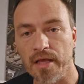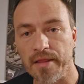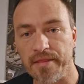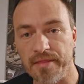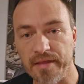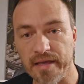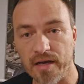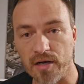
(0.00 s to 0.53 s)

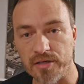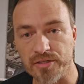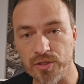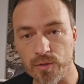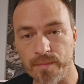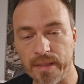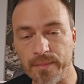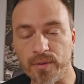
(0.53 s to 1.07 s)
they are
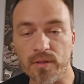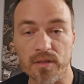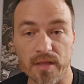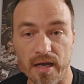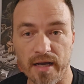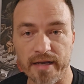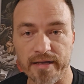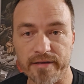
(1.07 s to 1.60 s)
two people
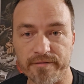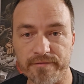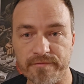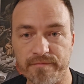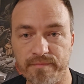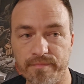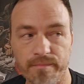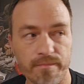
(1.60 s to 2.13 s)
I've
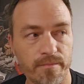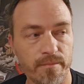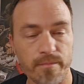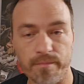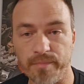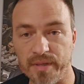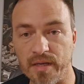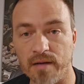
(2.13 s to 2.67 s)

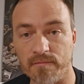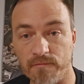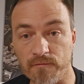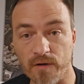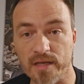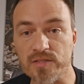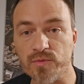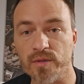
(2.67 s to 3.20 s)
become
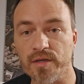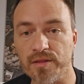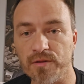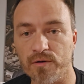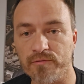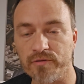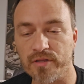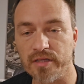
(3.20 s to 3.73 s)
friends with
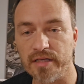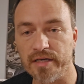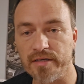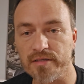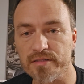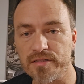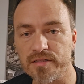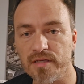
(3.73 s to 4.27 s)
over the
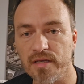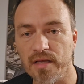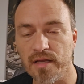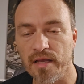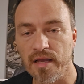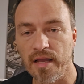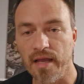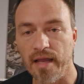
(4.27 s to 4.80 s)
years.
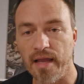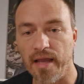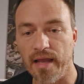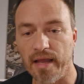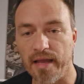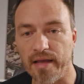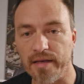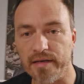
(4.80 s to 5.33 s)

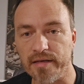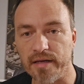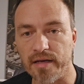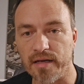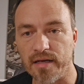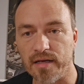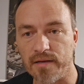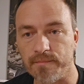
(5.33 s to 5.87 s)
And
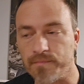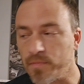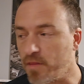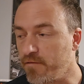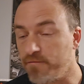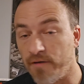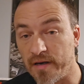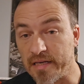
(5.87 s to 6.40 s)

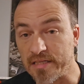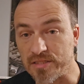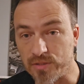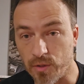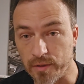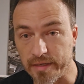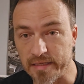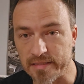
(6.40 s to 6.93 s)
funny
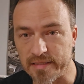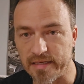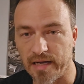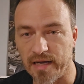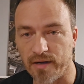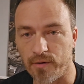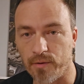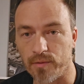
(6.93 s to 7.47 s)
story is
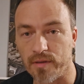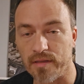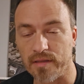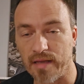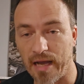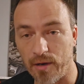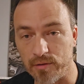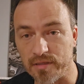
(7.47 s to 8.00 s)
how
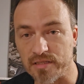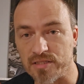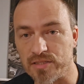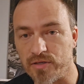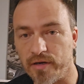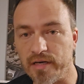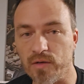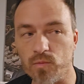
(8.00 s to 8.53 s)
this
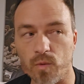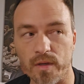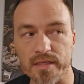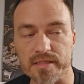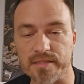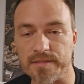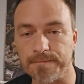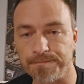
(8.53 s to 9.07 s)
started
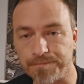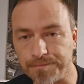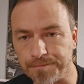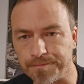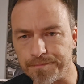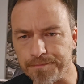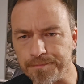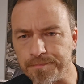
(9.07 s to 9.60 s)
was
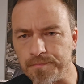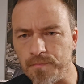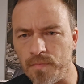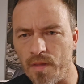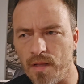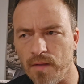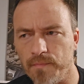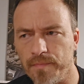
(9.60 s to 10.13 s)

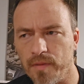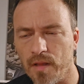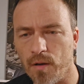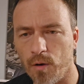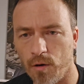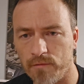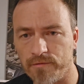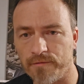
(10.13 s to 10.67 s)

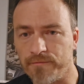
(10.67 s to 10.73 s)
over